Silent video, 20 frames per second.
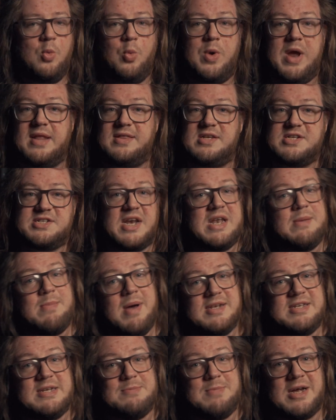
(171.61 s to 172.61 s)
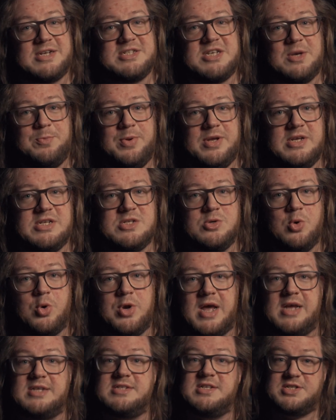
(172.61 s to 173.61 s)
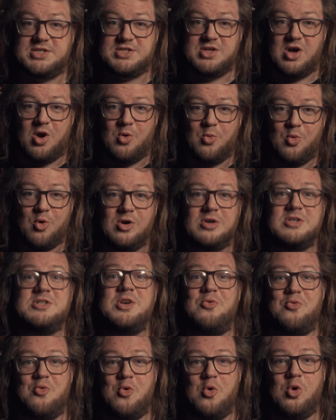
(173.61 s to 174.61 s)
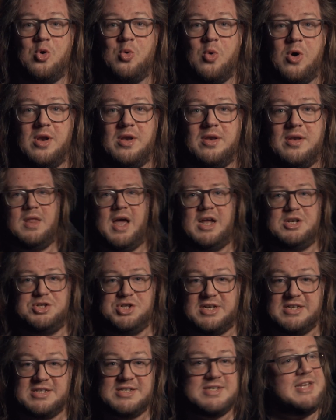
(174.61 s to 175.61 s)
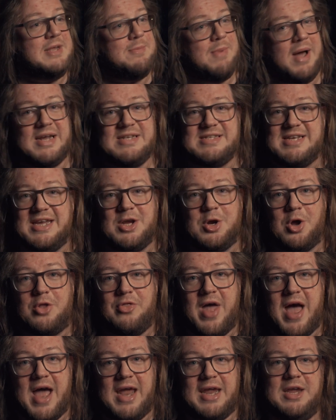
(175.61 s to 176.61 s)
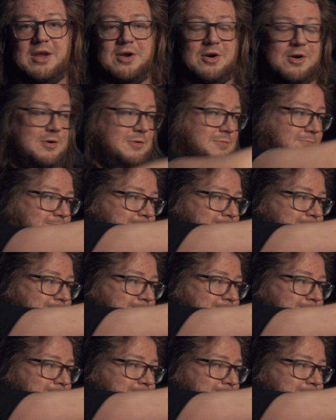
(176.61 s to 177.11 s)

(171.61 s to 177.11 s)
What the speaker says: We had the cinematic masterpiece known as Star Wars Rogue One, and you can see my take on that here.